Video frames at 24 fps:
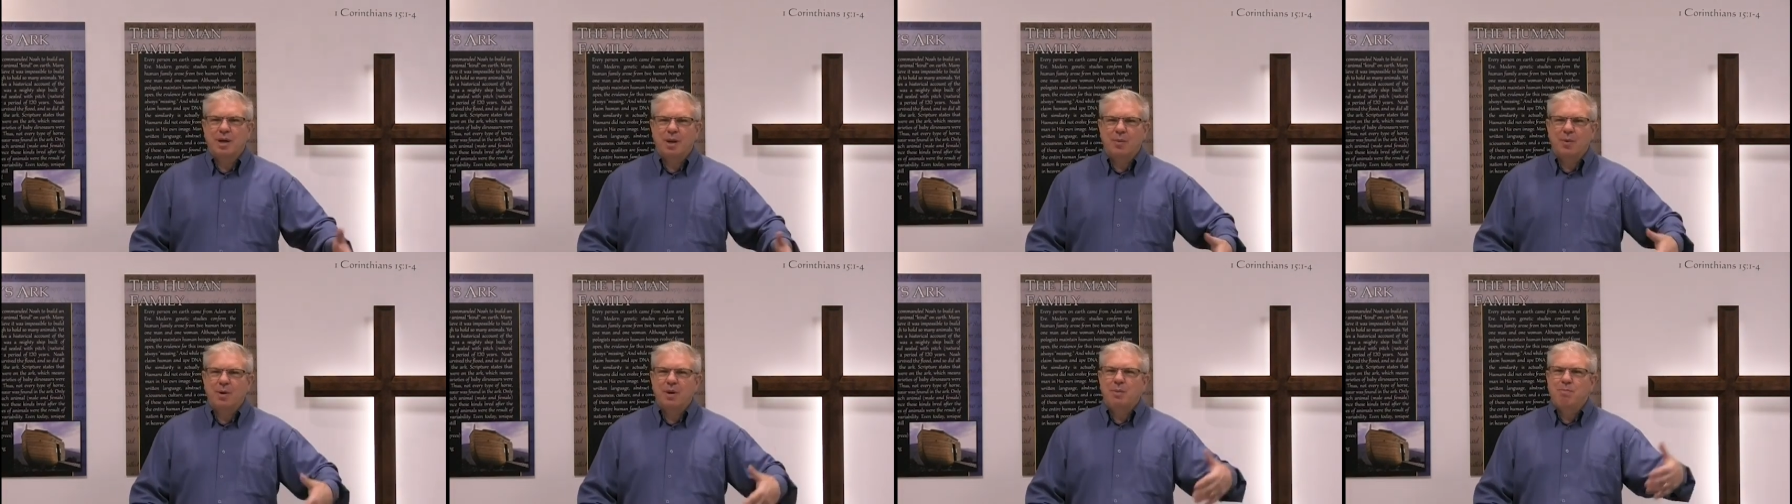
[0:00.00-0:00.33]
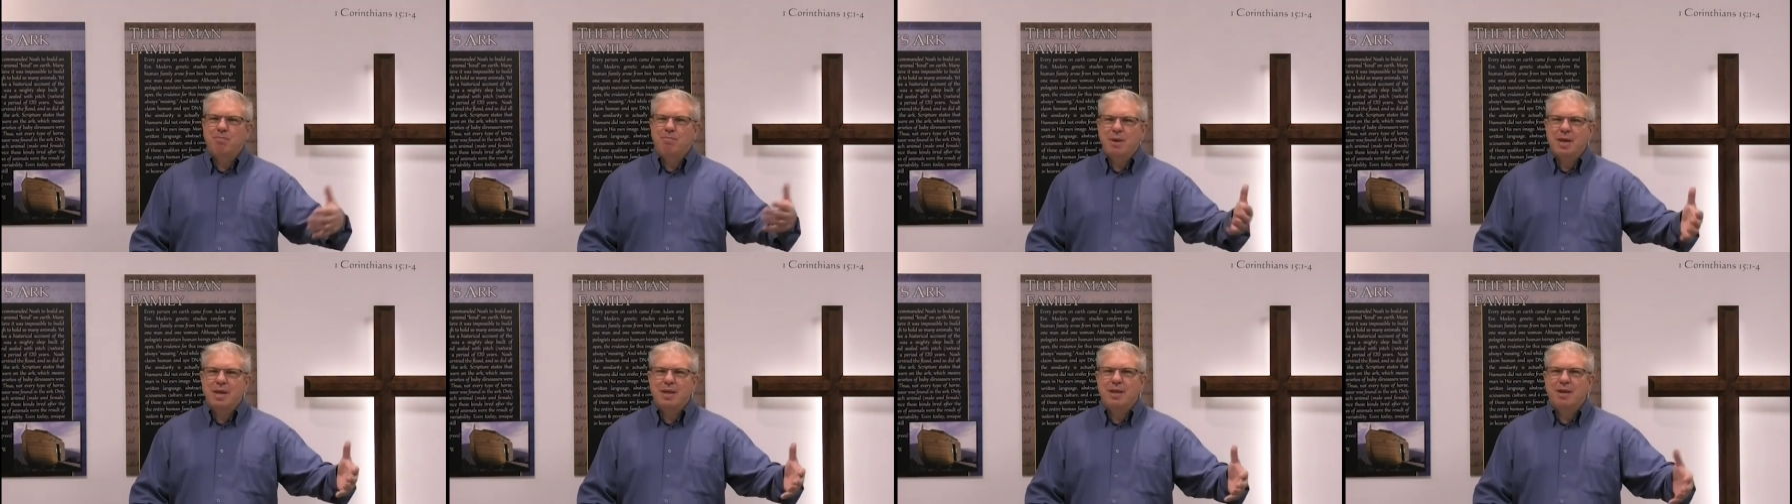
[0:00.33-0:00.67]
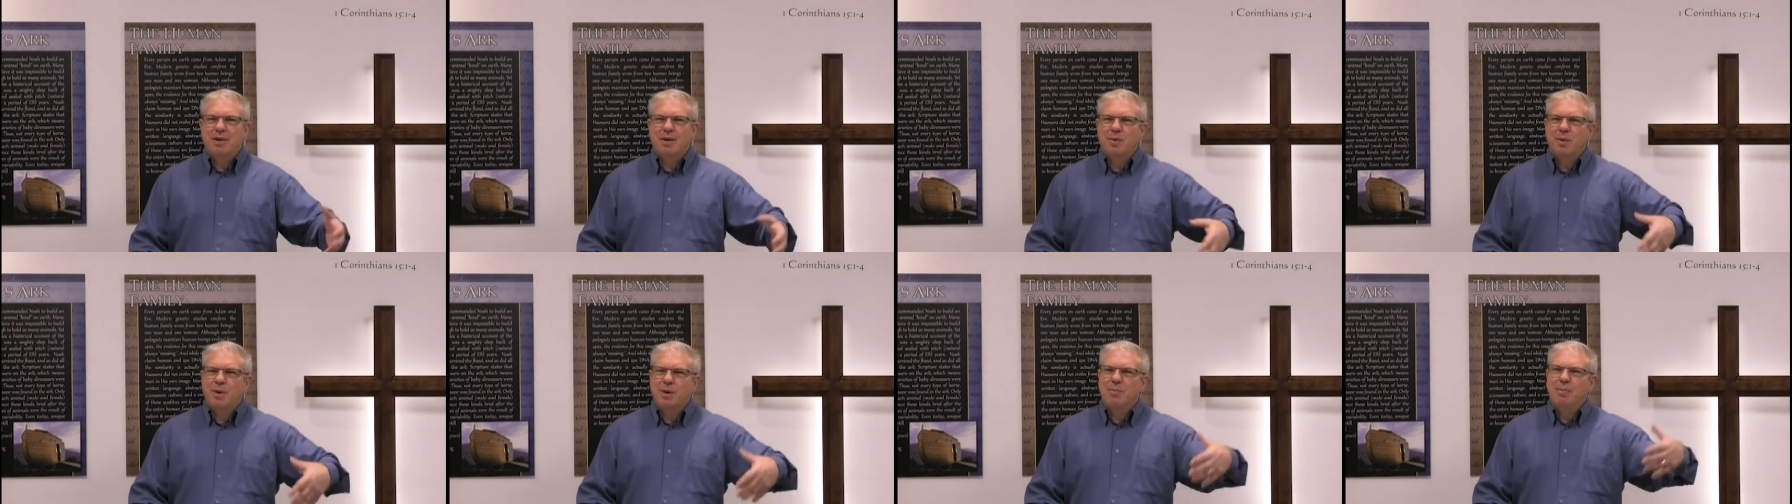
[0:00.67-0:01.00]
I want to be
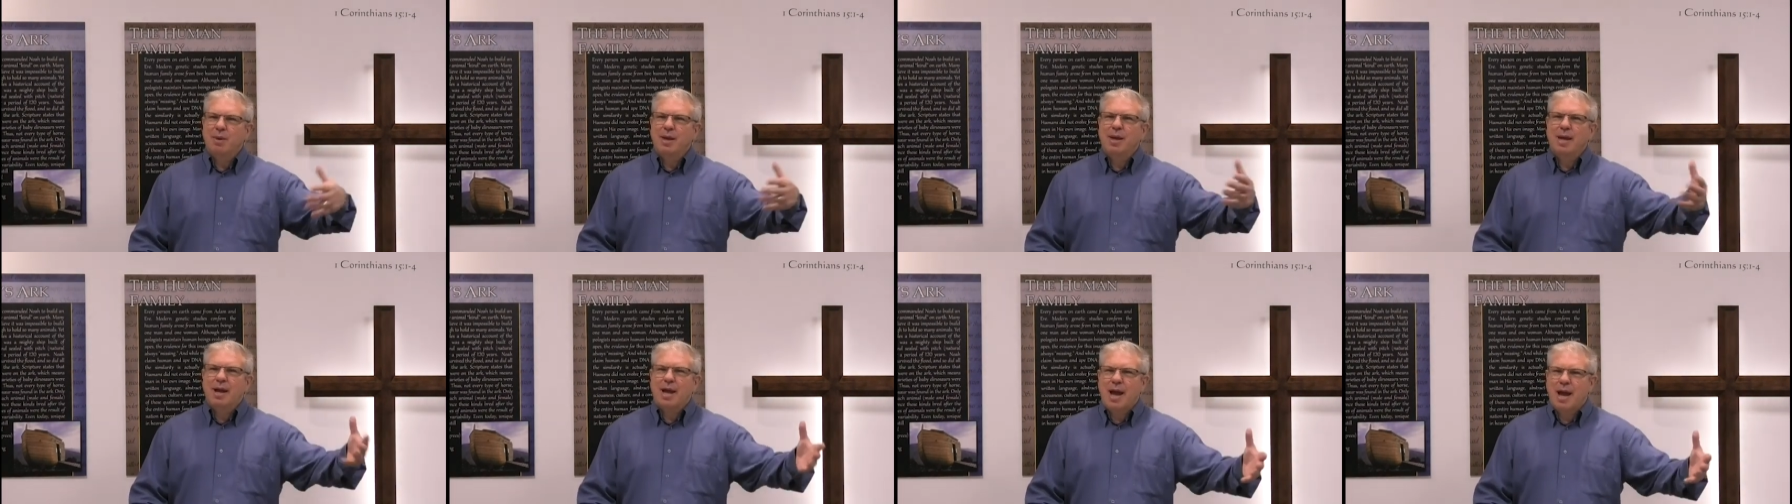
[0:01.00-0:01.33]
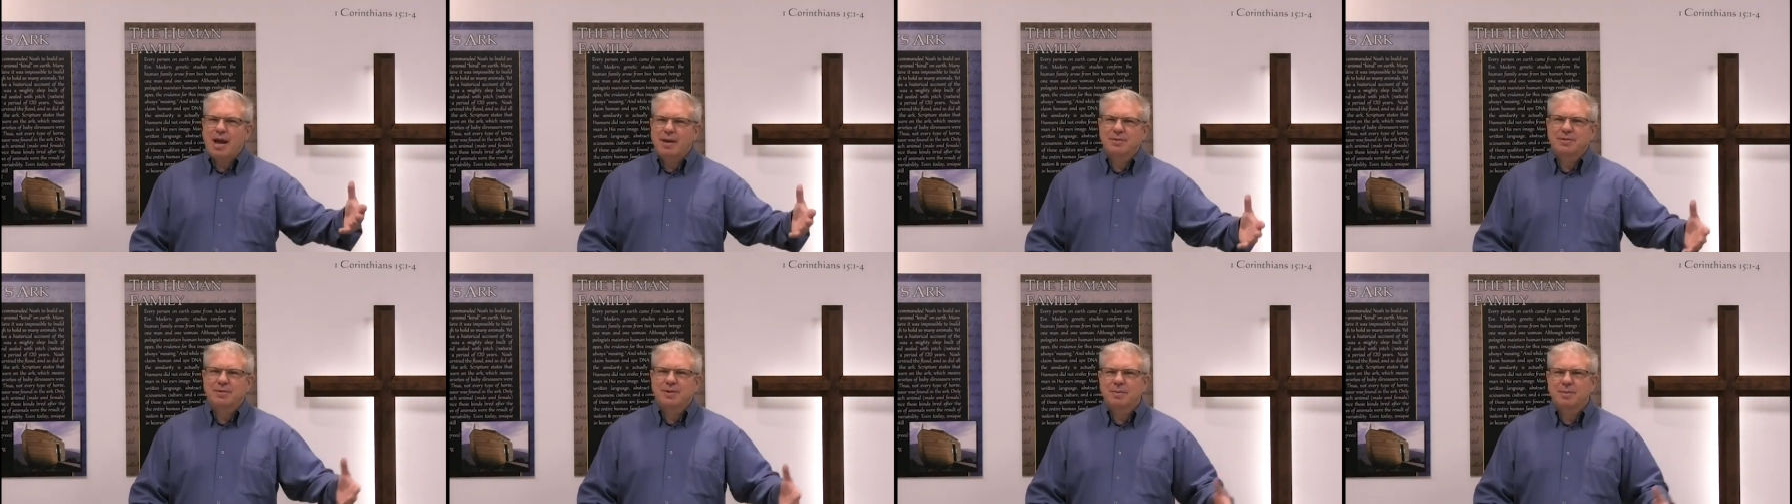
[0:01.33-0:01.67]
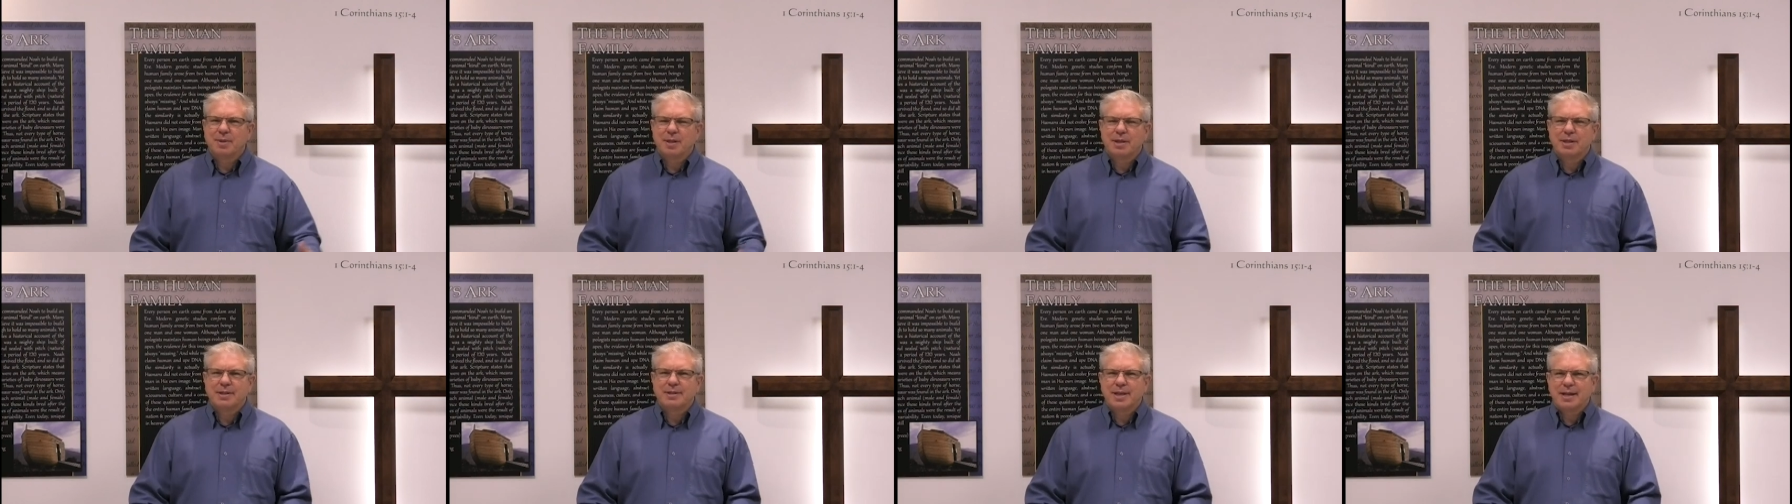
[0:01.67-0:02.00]
there. I want to be have
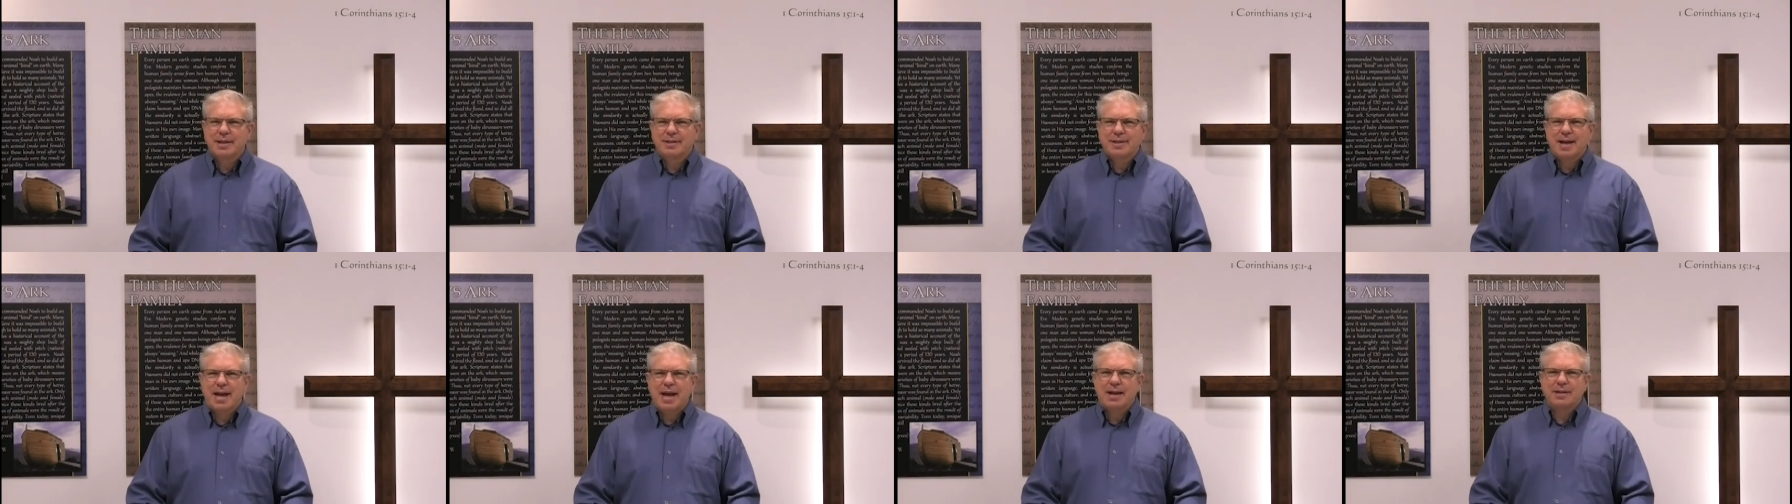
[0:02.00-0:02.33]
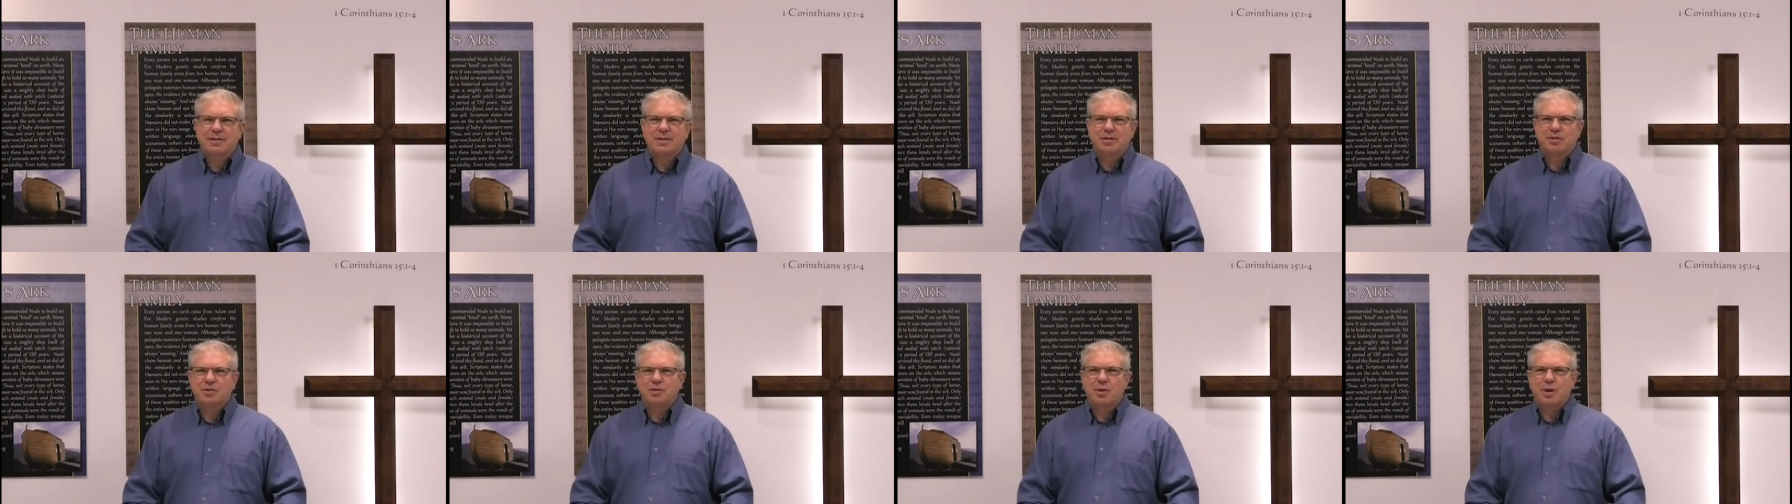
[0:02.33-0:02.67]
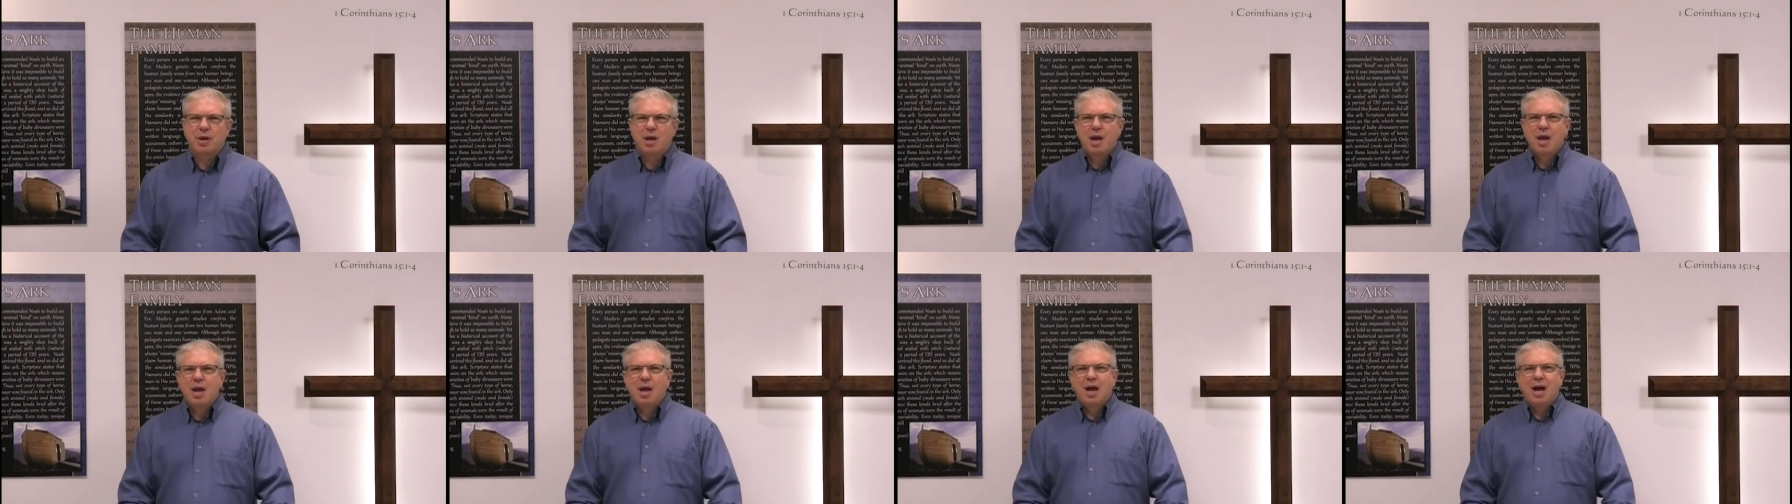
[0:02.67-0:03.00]
something that takes access to
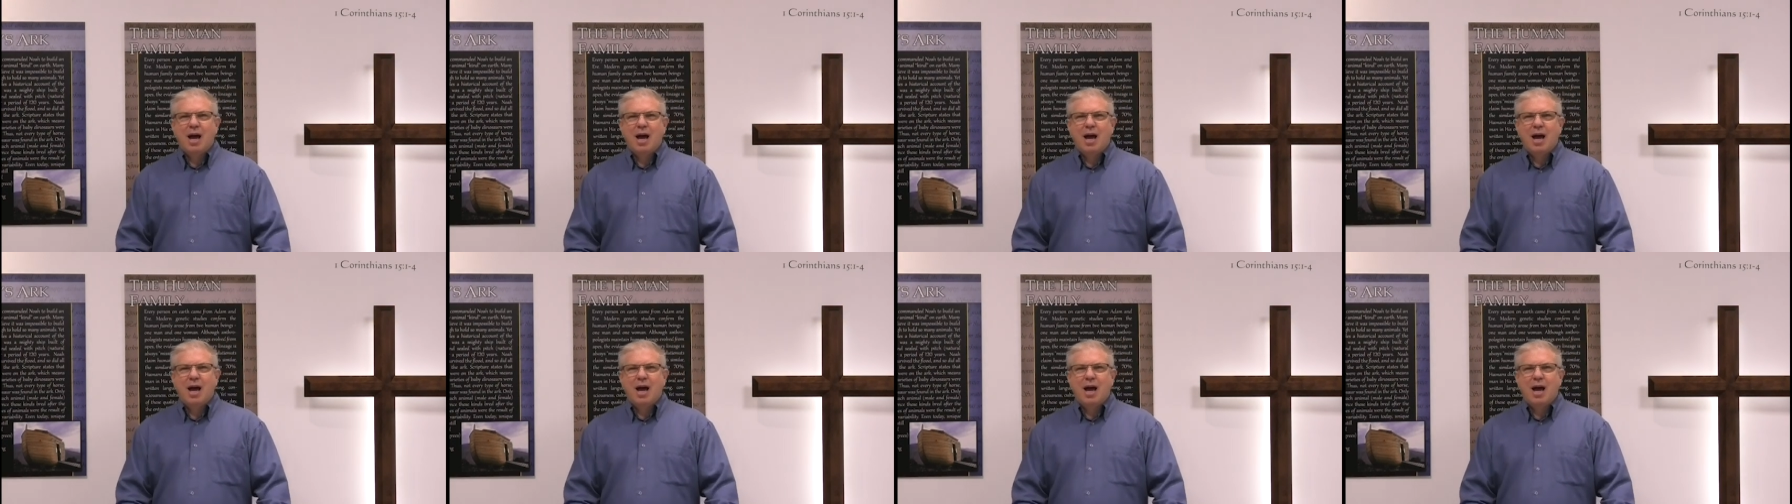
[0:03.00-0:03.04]
it.